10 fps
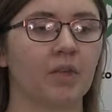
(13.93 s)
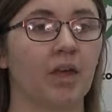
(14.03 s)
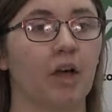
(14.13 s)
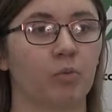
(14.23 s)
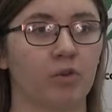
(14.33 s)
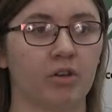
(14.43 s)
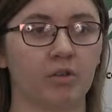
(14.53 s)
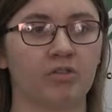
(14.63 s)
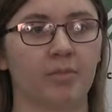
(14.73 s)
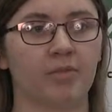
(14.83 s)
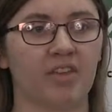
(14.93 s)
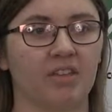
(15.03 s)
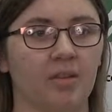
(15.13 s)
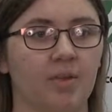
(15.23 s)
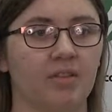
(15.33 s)
help redo some of the
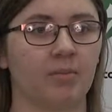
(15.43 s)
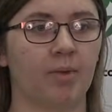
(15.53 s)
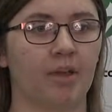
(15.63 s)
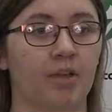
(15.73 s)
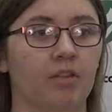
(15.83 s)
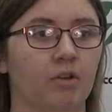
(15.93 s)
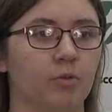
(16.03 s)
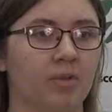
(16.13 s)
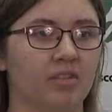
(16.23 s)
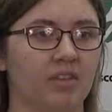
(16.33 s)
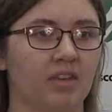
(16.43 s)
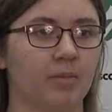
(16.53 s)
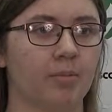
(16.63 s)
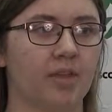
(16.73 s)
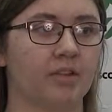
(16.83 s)
exhibits in my local
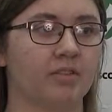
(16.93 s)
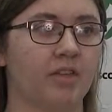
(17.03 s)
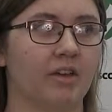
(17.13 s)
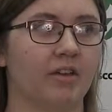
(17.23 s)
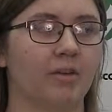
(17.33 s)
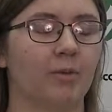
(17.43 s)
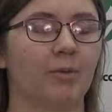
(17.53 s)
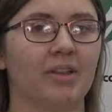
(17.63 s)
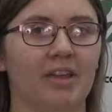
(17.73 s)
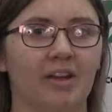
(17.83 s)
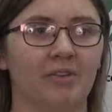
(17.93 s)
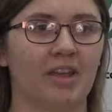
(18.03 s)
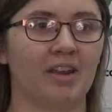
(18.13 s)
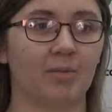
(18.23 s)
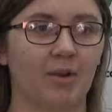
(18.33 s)
museum because they're really outdated,